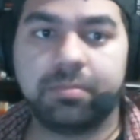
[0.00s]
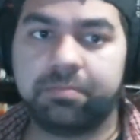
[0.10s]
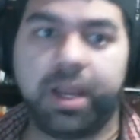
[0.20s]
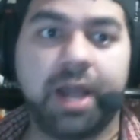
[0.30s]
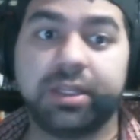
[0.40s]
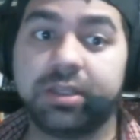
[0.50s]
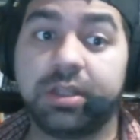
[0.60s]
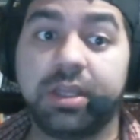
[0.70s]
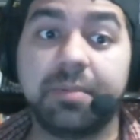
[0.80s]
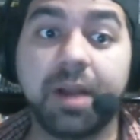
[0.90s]
content's
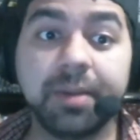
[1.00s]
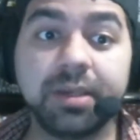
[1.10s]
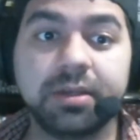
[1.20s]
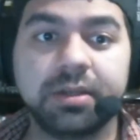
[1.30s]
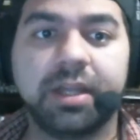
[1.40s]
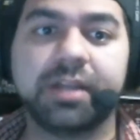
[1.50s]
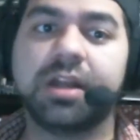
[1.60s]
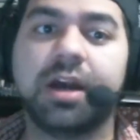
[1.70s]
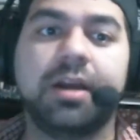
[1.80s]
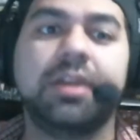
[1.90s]
gonna keep coming. That's
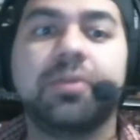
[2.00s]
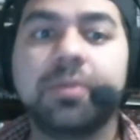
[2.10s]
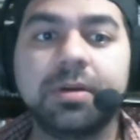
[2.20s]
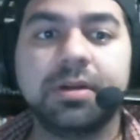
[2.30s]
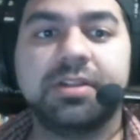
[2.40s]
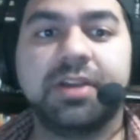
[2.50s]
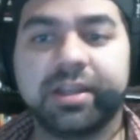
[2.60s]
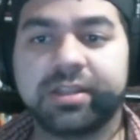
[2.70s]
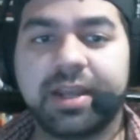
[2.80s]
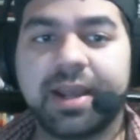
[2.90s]
how I do. You
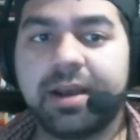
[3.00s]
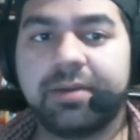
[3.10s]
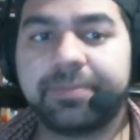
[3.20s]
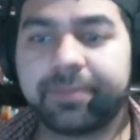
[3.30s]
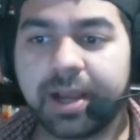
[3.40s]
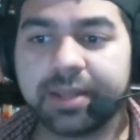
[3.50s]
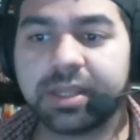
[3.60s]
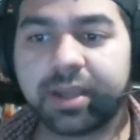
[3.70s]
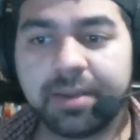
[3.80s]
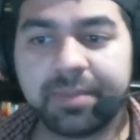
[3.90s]
guys are gonna have
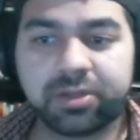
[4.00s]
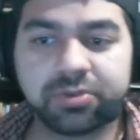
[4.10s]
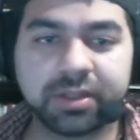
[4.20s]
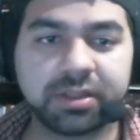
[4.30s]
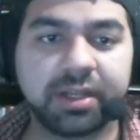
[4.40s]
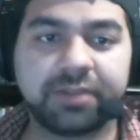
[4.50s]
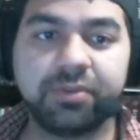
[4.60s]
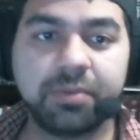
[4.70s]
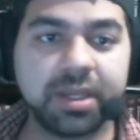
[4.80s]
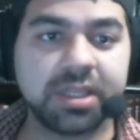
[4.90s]
content coming throughout the next
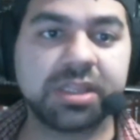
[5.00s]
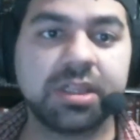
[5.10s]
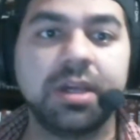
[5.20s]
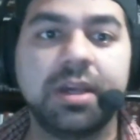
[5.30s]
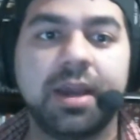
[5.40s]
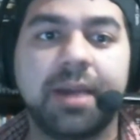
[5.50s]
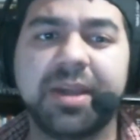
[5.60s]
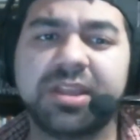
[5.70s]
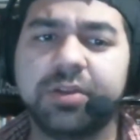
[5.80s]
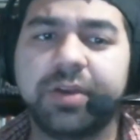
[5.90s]
few weeks. I
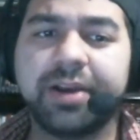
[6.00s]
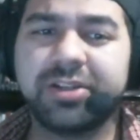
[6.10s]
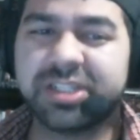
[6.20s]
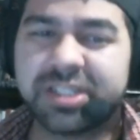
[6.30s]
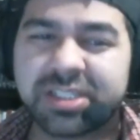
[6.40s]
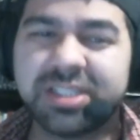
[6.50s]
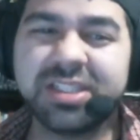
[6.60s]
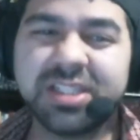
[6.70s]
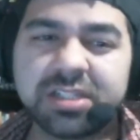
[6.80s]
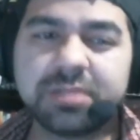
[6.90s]
might slow down just a
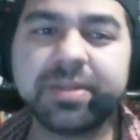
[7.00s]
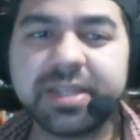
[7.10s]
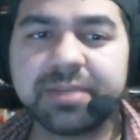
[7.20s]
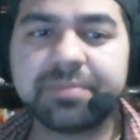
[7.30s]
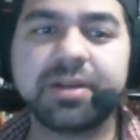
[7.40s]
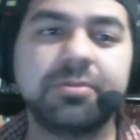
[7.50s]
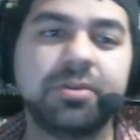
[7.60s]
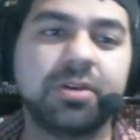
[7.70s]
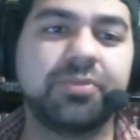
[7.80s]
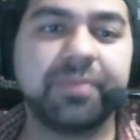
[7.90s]
little bit, but we'll
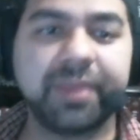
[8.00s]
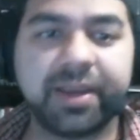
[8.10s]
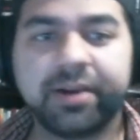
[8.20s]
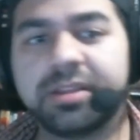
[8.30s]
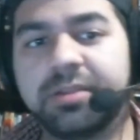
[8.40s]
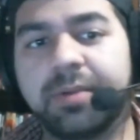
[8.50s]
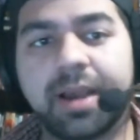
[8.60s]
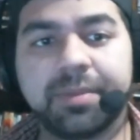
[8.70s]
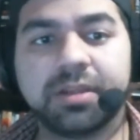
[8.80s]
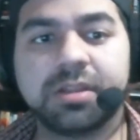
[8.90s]
go from there and see what
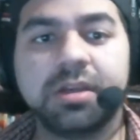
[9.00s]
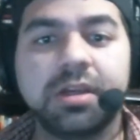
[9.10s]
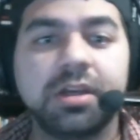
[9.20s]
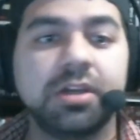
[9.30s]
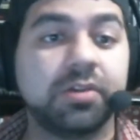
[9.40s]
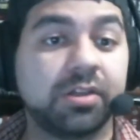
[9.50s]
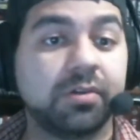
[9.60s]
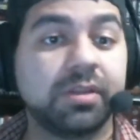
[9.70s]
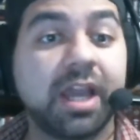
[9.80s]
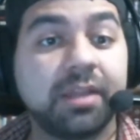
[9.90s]
happens. So as
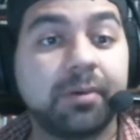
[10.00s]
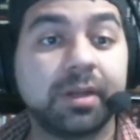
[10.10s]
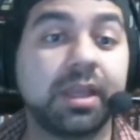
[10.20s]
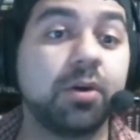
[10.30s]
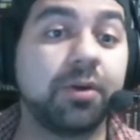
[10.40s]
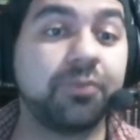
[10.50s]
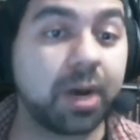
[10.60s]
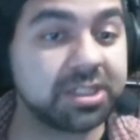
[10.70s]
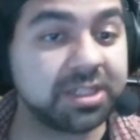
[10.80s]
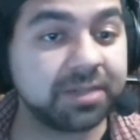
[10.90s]
always, guys, I want to thank you all for
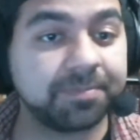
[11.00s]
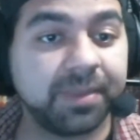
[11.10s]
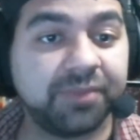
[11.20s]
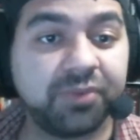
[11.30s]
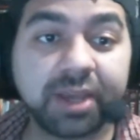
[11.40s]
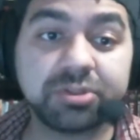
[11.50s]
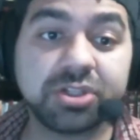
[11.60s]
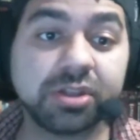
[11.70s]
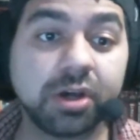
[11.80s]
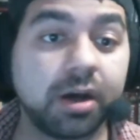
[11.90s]
watching. If you like what you
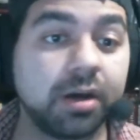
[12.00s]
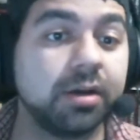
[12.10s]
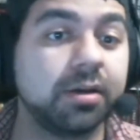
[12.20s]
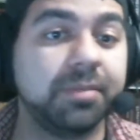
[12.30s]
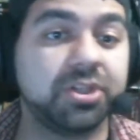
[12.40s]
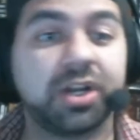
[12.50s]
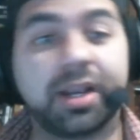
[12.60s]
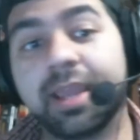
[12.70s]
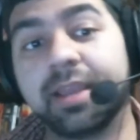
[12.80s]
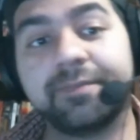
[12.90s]
saw, be sure to
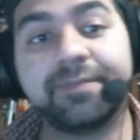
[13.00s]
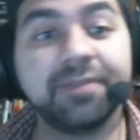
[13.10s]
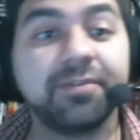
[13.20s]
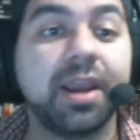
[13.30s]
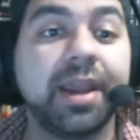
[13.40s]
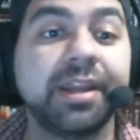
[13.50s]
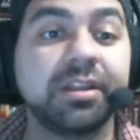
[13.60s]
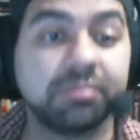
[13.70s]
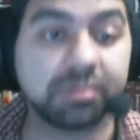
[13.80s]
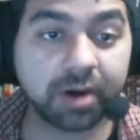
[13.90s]
like, favorite, and
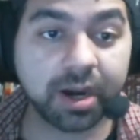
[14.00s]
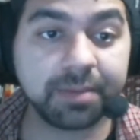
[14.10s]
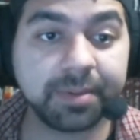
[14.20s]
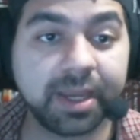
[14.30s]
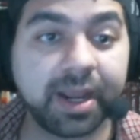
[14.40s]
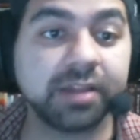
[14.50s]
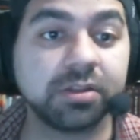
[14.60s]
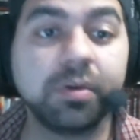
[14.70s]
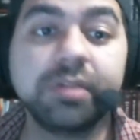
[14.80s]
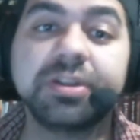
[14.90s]
subscribe. And as
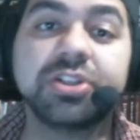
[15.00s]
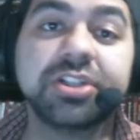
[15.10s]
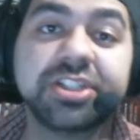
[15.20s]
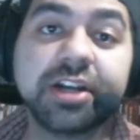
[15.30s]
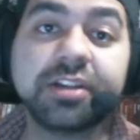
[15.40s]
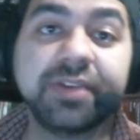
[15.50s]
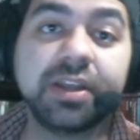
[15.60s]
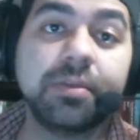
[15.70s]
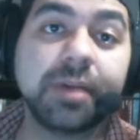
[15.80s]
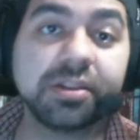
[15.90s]
always, be sure to share this
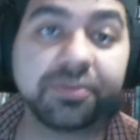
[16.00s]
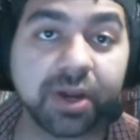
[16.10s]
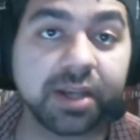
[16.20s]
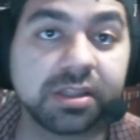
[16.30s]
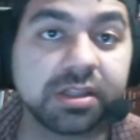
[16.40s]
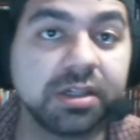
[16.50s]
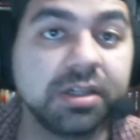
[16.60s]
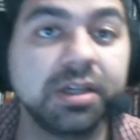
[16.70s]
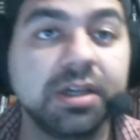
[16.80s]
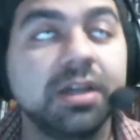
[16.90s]
video amongst your friends.
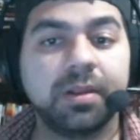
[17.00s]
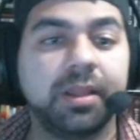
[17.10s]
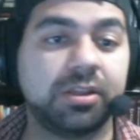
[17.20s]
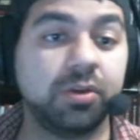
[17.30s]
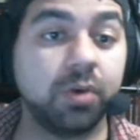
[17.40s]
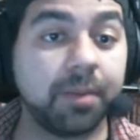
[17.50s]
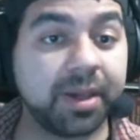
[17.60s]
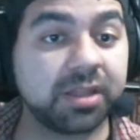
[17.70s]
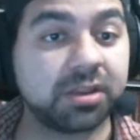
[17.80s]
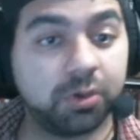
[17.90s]
Let's do our
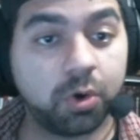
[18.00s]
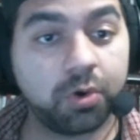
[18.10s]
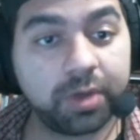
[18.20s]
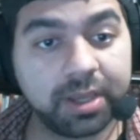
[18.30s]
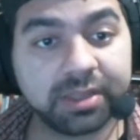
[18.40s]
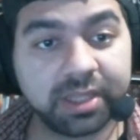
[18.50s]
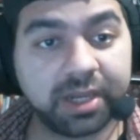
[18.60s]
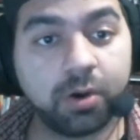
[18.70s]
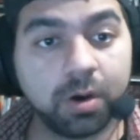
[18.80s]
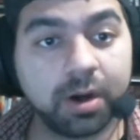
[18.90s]
best to grow the undead
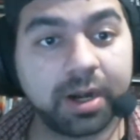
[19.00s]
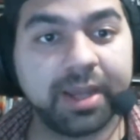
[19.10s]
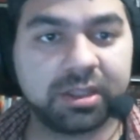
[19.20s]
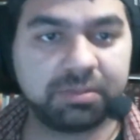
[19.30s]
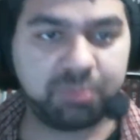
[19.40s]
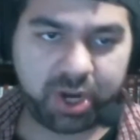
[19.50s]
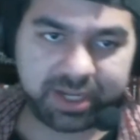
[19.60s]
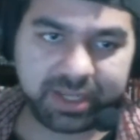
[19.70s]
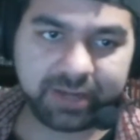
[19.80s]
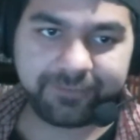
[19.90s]
horde and spread
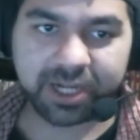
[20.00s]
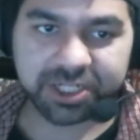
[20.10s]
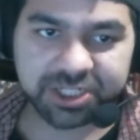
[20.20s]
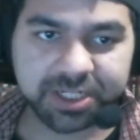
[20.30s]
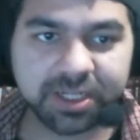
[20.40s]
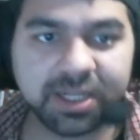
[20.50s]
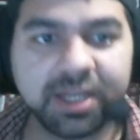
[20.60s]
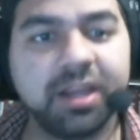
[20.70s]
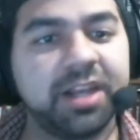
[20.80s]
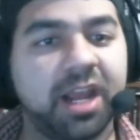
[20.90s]
the infection.
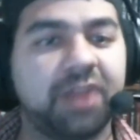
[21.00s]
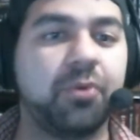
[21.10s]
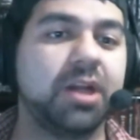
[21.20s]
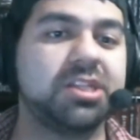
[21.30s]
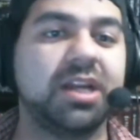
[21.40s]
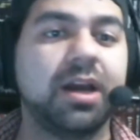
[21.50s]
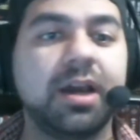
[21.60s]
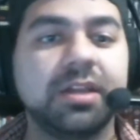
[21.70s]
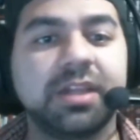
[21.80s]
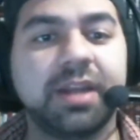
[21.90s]
Thanks for watching,
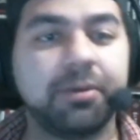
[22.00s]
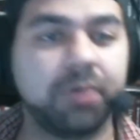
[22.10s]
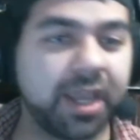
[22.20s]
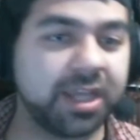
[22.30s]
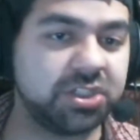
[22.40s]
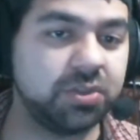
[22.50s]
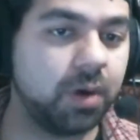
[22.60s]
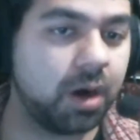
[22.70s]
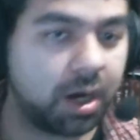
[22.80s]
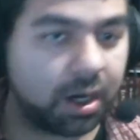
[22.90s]
guys, and I will catch you
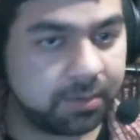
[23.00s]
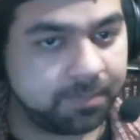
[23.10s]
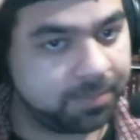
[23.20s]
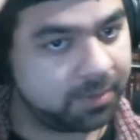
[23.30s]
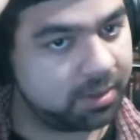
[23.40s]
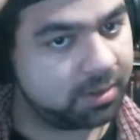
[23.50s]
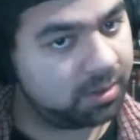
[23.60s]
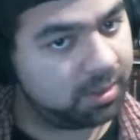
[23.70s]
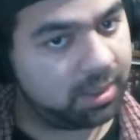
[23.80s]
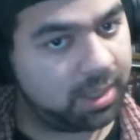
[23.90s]
all
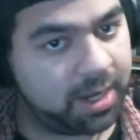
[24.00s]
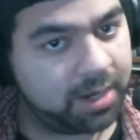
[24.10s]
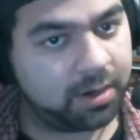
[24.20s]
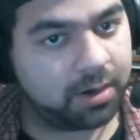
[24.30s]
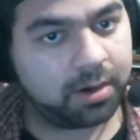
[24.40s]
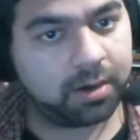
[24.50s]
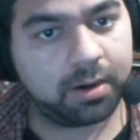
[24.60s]
later.